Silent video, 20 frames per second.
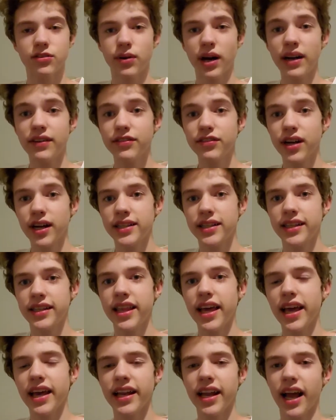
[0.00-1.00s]
after I did
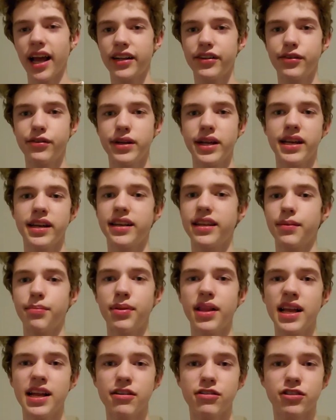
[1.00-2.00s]
that, I created the
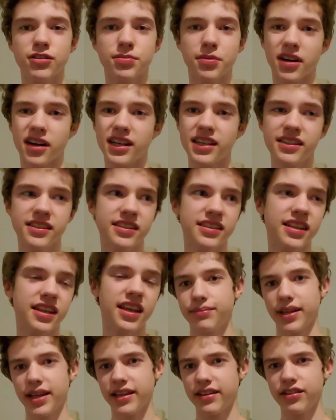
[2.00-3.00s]
player sprites.
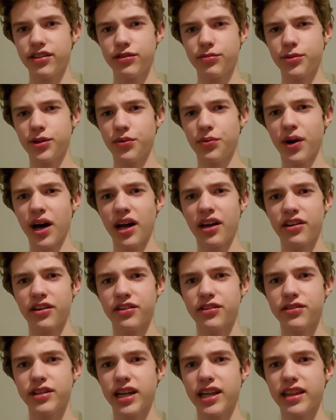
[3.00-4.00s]
It took me a while to
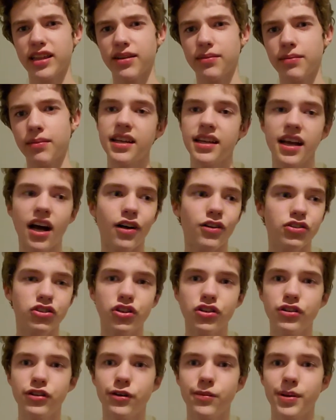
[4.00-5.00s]
create them. I'll show
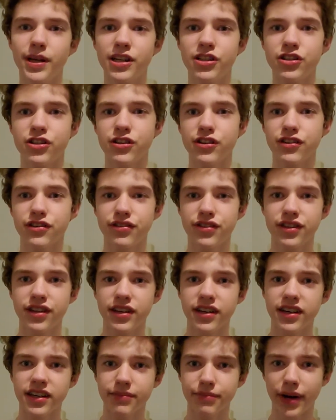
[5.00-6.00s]
you a picture
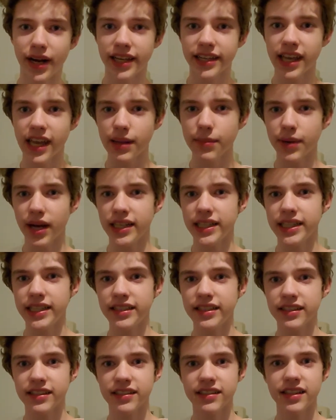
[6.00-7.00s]
of my game
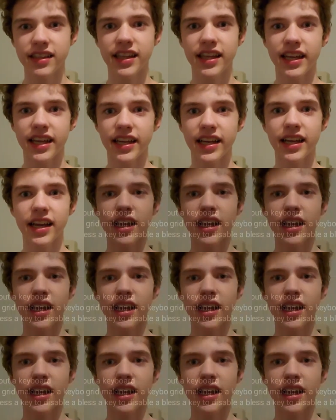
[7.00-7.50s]
ideas thing,